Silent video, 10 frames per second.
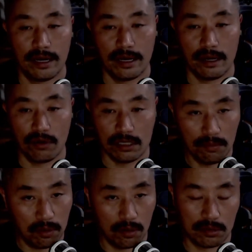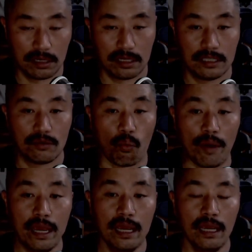and what's important is
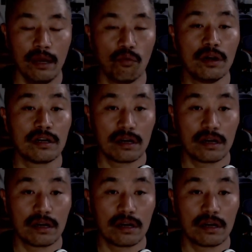we will